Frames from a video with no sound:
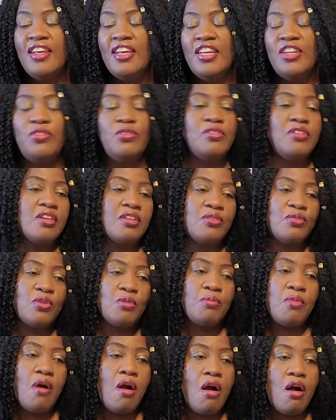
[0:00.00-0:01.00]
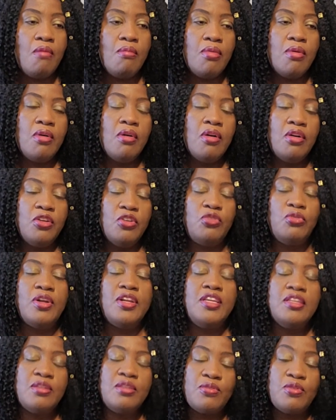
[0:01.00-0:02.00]
It was just from home.
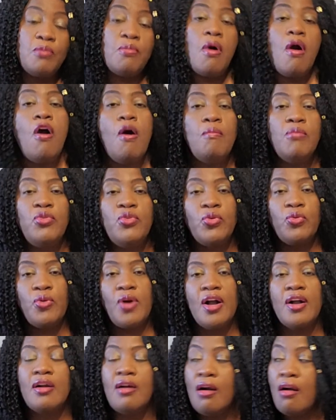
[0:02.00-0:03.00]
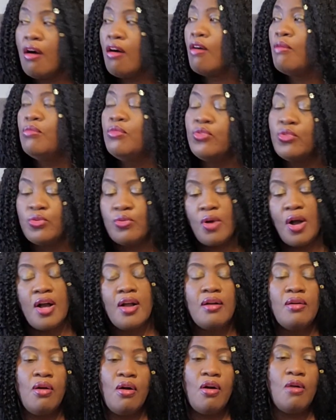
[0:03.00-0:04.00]
Usually it's from home to work, home to
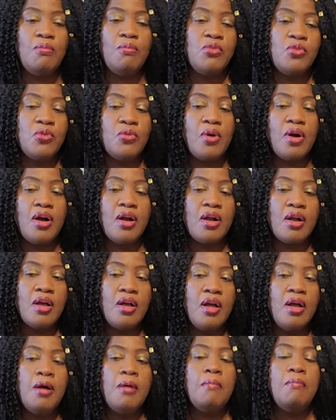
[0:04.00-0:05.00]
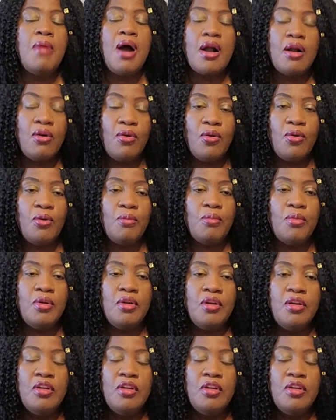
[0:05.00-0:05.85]
work, home to work, back home.